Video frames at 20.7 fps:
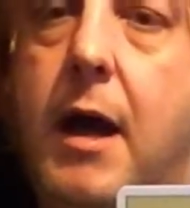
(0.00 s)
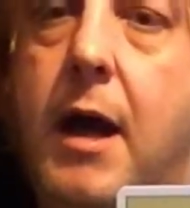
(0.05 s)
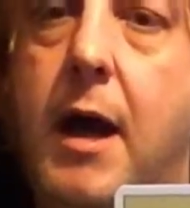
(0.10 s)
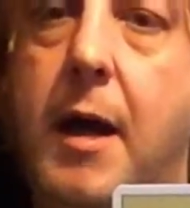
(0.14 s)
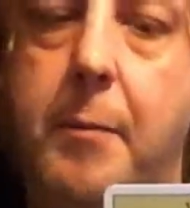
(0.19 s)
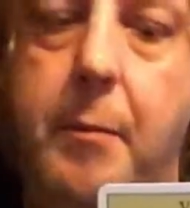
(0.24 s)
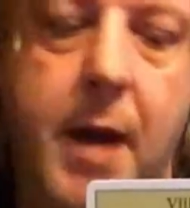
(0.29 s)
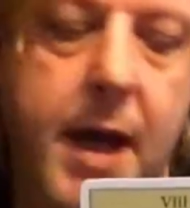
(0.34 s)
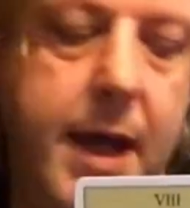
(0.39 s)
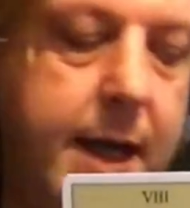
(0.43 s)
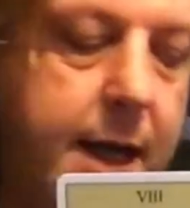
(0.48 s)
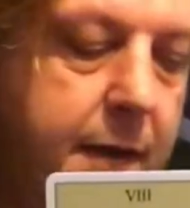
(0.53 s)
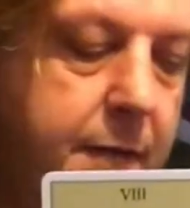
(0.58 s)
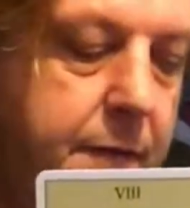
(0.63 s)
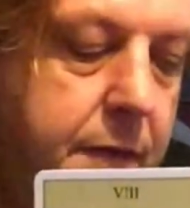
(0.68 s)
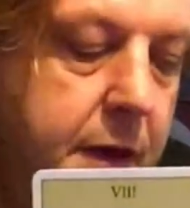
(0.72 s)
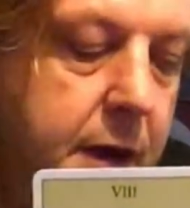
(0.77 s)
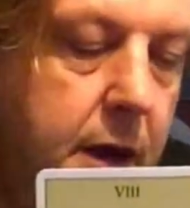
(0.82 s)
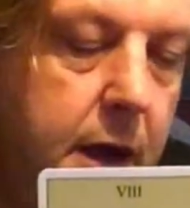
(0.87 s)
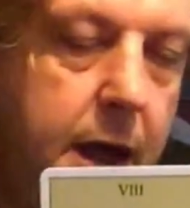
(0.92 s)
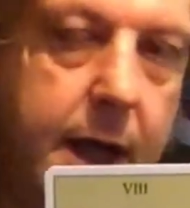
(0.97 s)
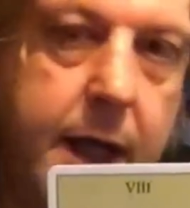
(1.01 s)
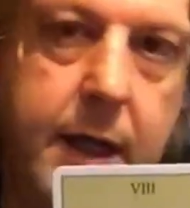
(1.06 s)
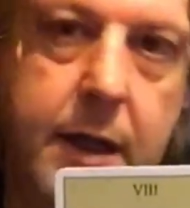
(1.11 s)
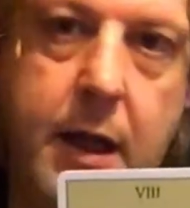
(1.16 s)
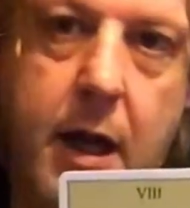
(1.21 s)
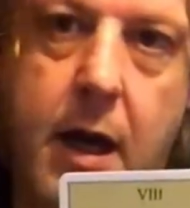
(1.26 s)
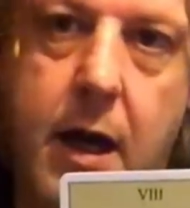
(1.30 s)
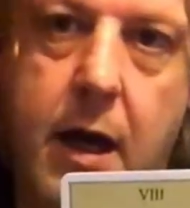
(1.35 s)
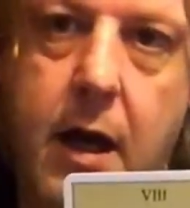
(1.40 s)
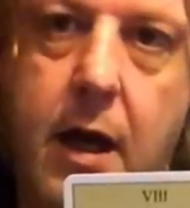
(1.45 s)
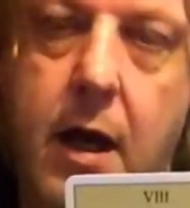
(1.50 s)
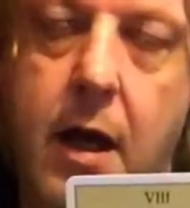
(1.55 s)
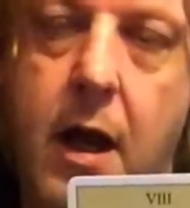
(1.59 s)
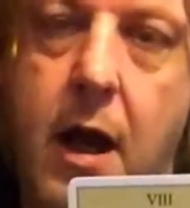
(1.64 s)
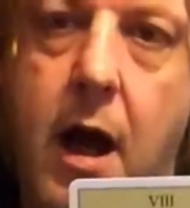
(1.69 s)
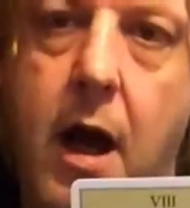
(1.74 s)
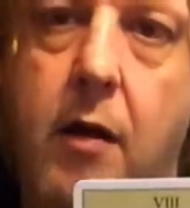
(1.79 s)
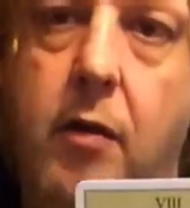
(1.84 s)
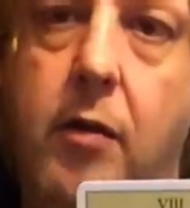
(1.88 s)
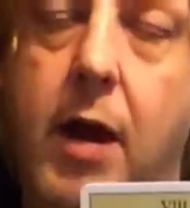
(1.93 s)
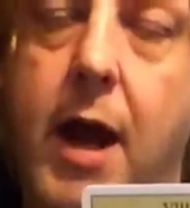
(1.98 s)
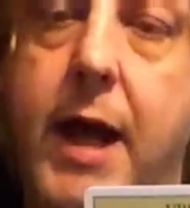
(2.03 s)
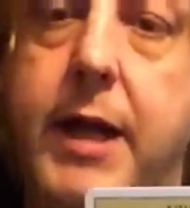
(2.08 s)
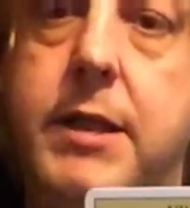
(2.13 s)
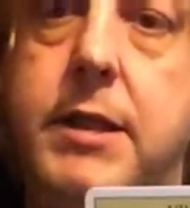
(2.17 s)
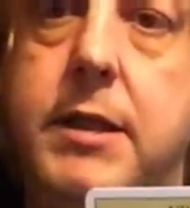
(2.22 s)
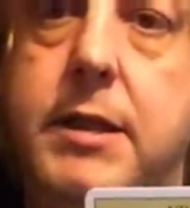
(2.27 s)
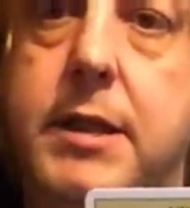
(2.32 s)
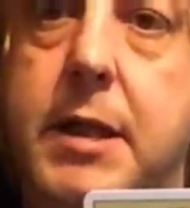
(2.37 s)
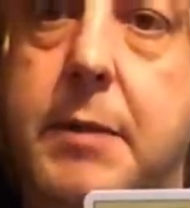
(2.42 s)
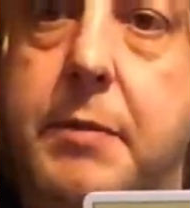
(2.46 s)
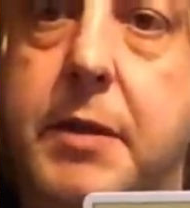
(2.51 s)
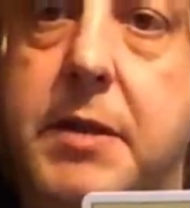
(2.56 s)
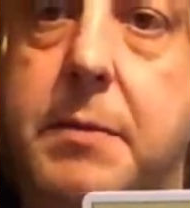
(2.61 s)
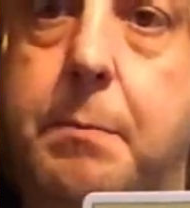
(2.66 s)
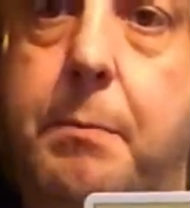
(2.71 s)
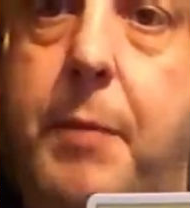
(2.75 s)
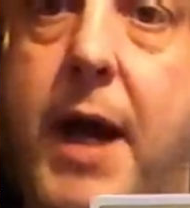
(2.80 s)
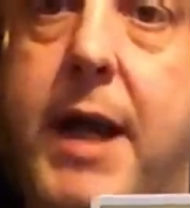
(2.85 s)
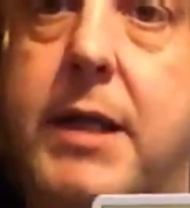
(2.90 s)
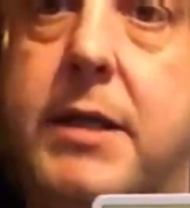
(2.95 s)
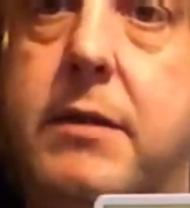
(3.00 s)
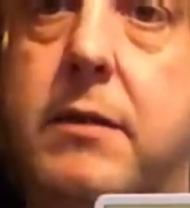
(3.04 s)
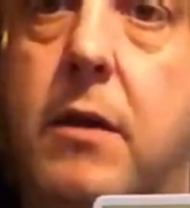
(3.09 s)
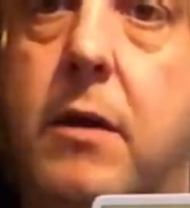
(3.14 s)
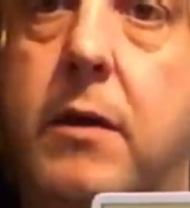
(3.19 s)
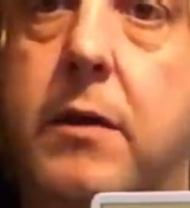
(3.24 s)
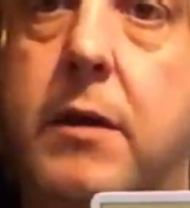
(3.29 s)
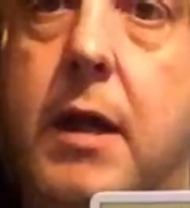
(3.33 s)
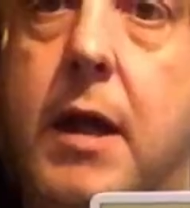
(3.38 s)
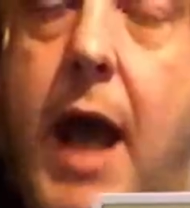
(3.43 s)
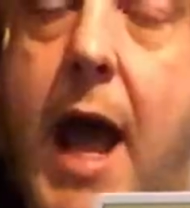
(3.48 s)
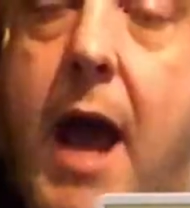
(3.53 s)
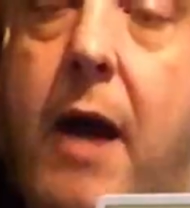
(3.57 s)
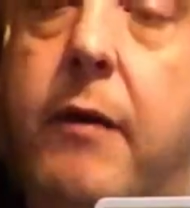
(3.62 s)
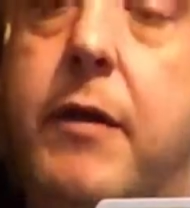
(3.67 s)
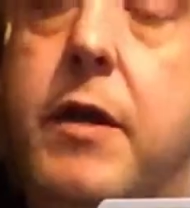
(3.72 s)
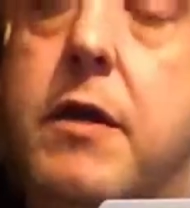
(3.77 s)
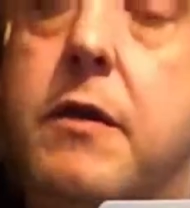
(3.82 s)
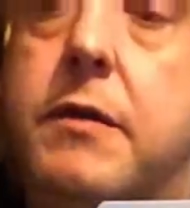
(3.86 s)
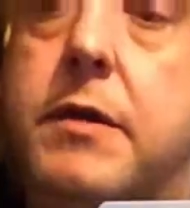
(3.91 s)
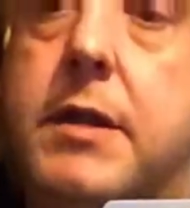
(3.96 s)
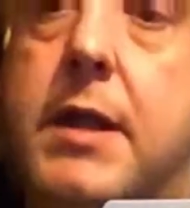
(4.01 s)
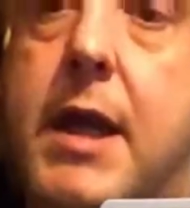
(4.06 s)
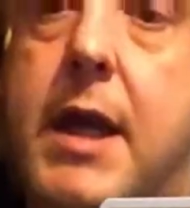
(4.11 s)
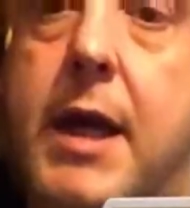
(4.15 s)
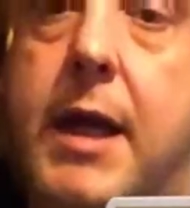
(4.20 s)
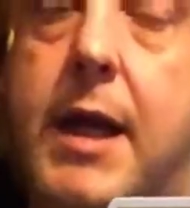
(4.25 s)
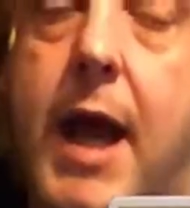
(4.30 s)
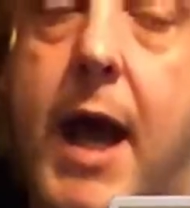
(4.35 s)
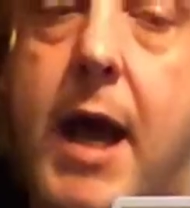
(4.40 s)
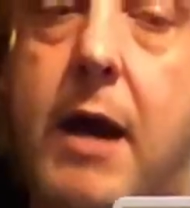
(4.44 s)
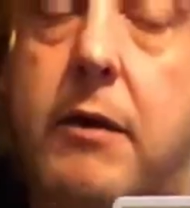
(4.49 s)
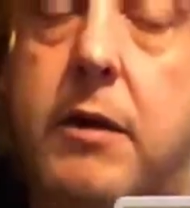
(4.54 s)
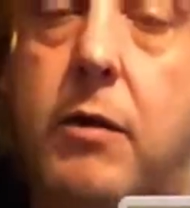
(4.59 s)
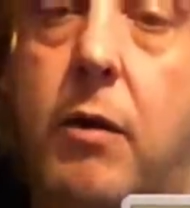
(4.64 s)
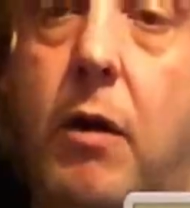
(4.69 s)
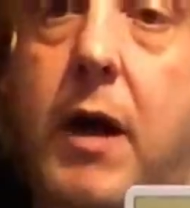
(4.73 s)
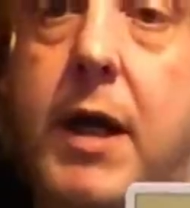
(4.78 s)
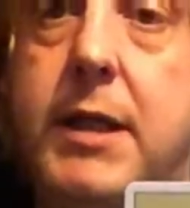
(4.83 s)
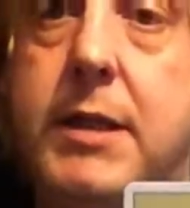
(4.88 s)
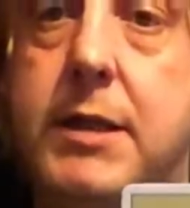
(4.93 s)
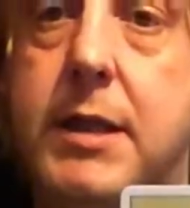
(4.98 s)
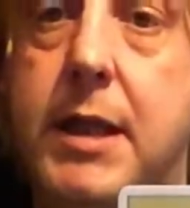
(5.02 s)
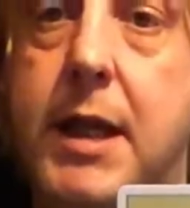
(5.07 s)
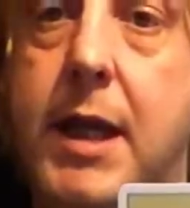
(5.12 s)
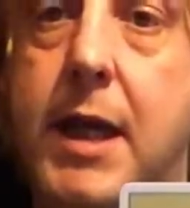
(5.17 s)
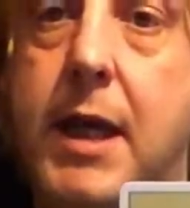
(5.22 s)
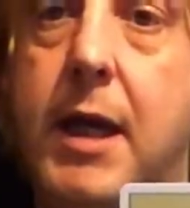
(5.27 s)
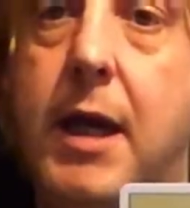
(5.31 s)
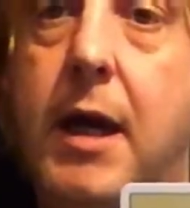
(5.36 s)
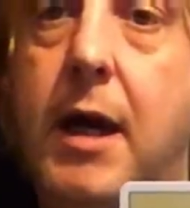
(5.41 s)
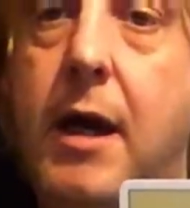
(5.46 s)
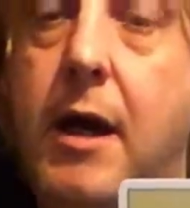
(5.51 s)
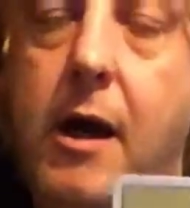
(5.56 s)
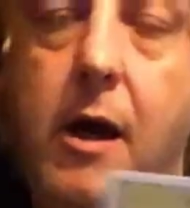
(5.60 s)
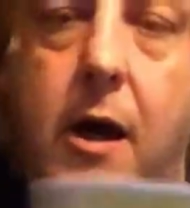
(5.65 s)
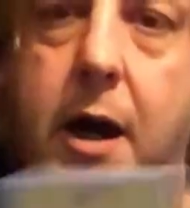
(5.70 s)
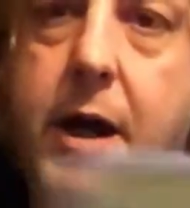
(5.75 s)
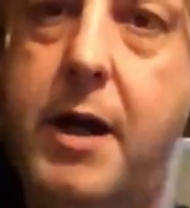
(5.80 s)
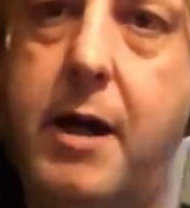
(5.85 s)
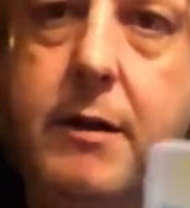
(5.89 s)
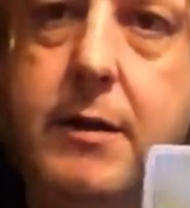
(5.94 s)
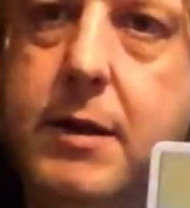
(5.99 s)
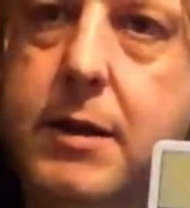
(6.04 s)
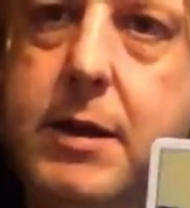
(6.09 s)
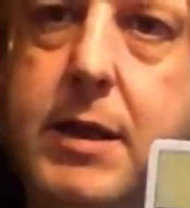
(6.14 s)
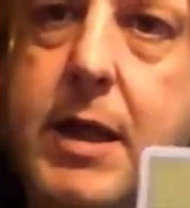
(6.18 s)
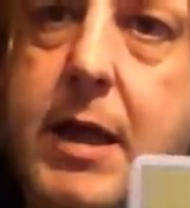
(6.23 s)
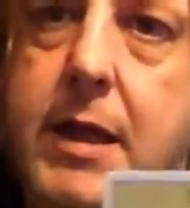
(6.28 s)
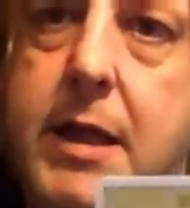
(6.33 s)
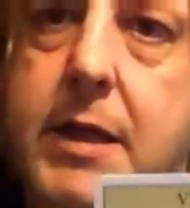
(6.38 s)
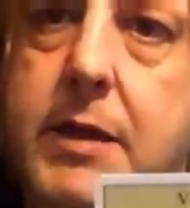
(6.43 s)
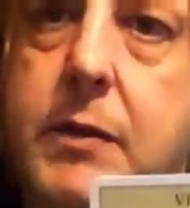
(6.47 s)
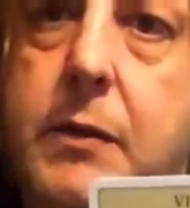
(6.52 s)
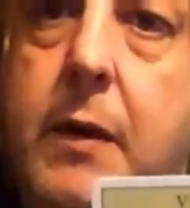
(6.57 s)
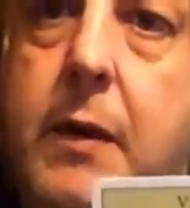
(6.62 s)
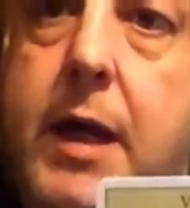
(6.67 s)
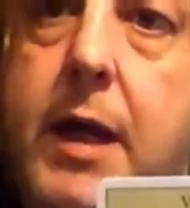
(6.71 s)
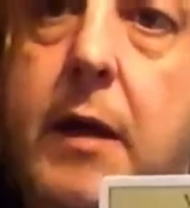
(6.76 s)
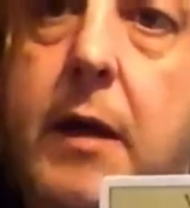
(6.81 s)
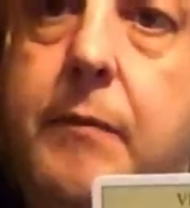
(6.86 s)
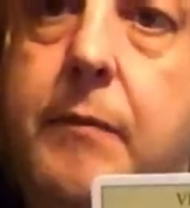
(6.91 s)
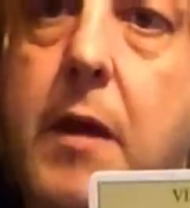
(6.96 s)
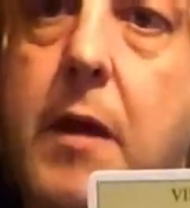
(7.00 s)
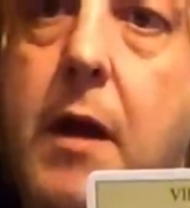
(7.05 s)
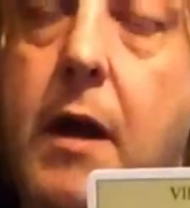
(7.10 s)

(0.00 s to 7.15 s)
and make it feel like that, a relationship is based on how you see it and how do I see it. I don't see it this way.